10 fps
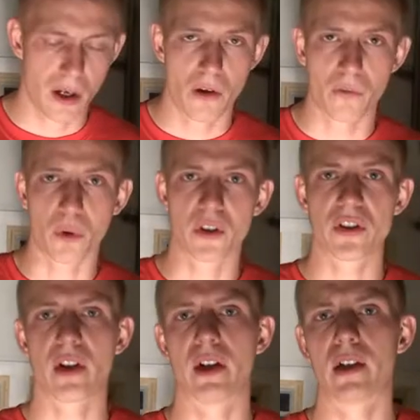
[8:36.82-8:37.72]
course,
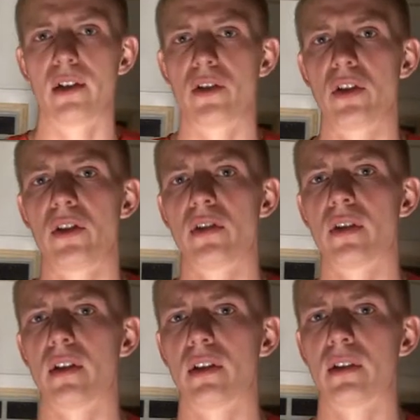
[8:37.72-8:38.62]
as you can
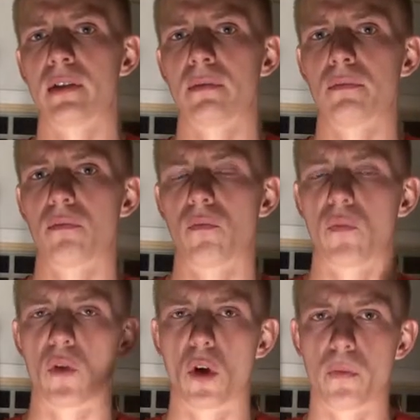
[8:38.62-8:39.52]

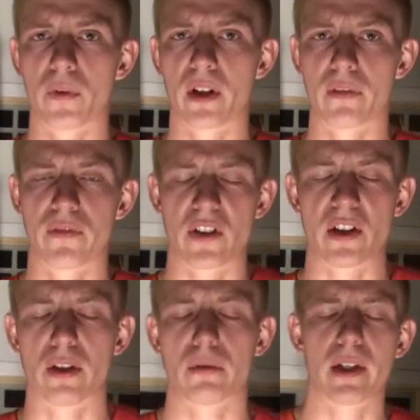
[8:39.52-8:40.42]
hopefully have seen
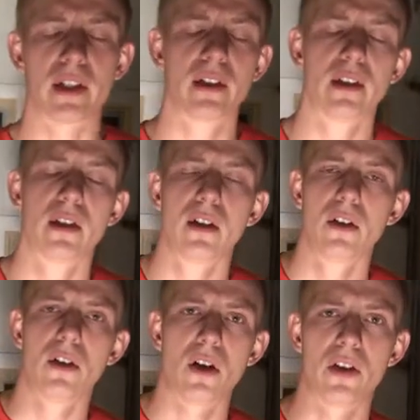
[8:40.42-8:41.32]
already
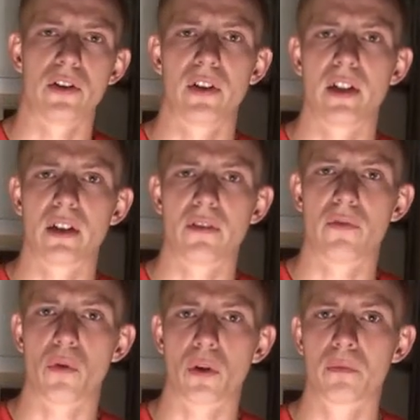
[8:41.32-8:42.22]
on the
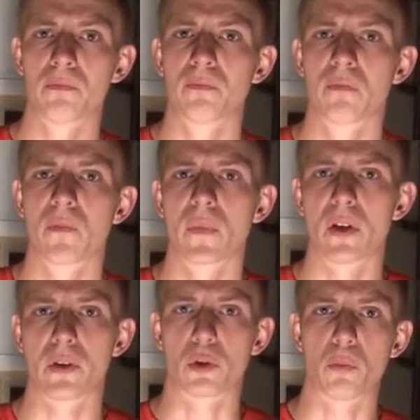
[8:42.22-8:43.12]
forum, on
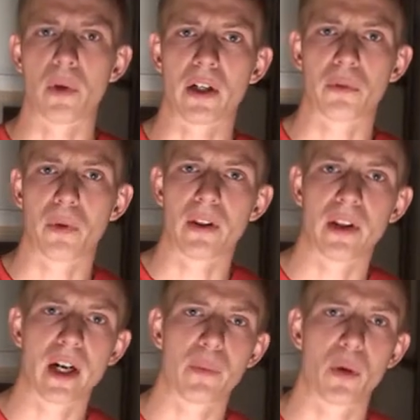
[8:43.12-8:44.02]
the group buy thread that
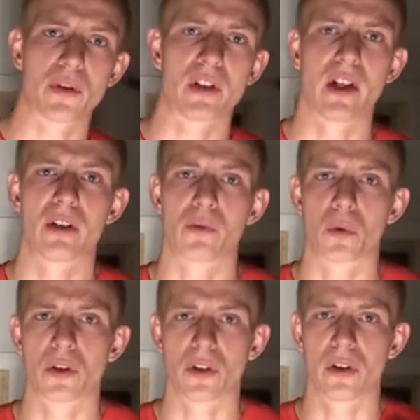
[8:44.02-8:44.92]
I posted, and of
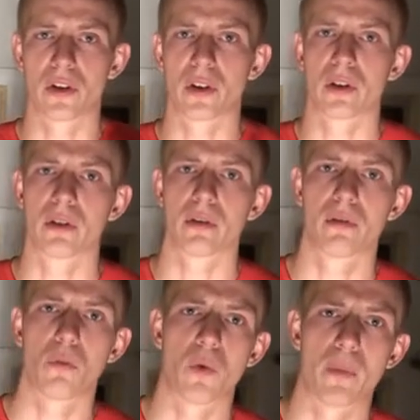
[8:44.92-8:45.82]
course on their
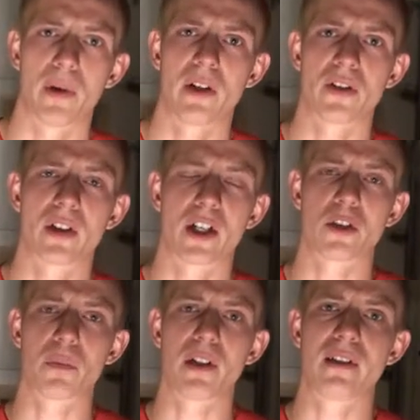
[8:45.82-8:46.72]
webpage on
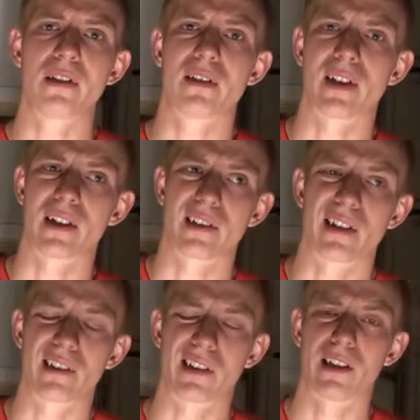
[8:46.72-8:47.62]

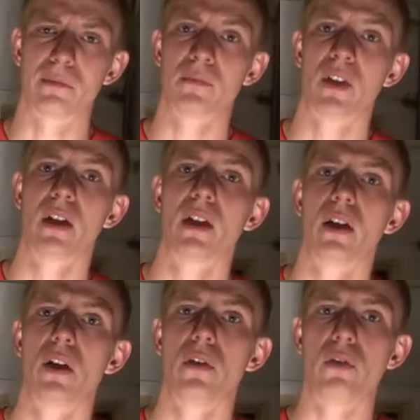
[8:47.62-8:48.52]
highspeedtech.com,
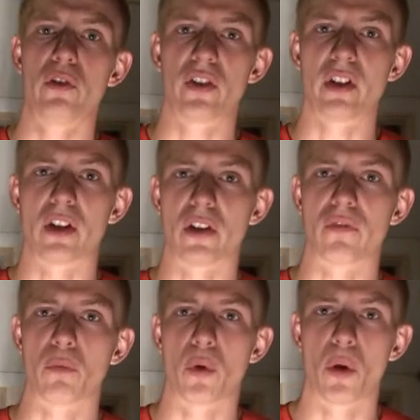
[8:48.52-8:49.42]
you've seen the
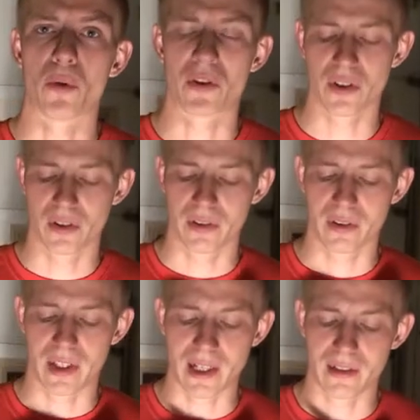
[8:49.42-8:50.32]
different modes
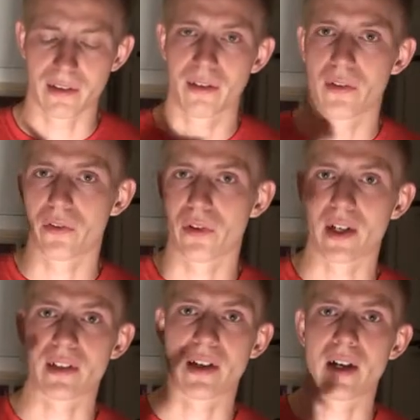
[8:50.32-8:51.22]
that the
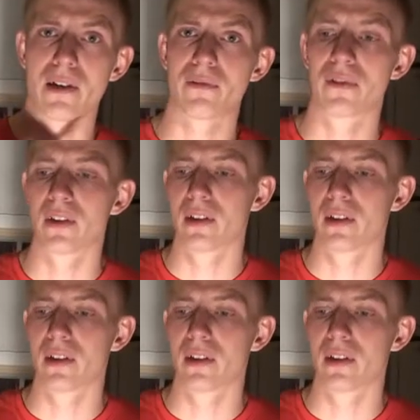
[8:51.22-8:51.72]
lights have.